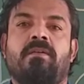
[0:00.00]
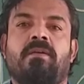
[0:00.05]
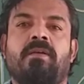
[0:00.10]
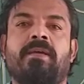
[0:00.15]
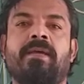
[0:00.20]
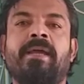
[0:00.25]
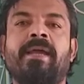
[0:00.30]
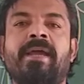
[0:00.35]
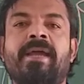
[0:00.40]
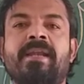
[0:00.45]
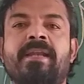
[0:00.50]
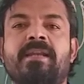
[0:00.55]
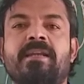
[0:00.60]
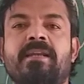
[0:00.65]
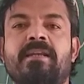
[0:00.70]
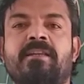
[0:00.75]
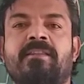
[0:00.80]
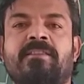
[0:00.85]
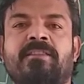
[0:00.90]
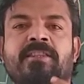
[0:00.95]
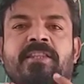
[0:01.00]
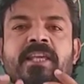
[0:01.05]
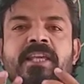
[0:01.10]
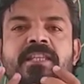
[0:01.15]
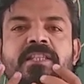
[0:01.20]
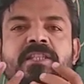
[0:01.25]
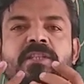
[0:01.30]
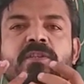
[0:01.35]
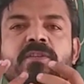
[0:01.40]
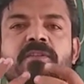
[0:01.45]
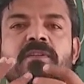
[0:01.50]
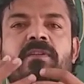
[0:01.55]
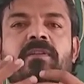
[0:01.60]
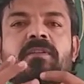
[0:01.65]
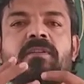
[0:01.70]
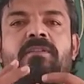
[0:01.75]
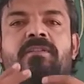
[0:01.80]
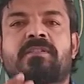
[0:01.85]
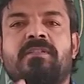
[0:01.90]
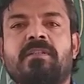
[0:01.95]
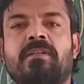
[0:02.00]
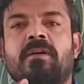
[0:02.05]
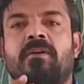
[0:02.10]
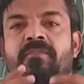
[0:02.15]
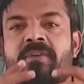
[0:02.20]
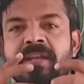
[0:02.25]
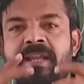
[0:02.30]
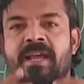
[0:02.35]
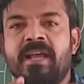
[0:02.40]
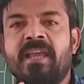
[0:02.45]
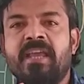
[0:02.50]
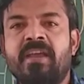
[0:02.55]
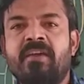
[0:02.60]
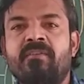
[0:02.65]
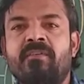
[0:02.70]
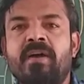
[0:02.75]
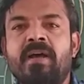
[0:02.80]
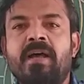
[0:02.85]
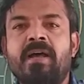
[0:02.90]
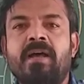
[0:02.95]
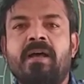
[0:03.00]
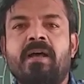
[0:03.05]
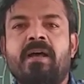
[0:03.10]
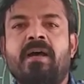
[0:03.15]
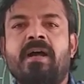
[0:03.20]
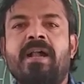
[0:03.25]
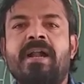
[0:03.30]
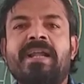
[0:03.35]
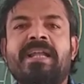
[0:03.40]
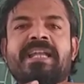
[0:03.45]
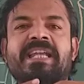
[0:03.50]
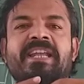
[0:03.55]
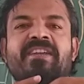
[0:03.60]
and these vena cava are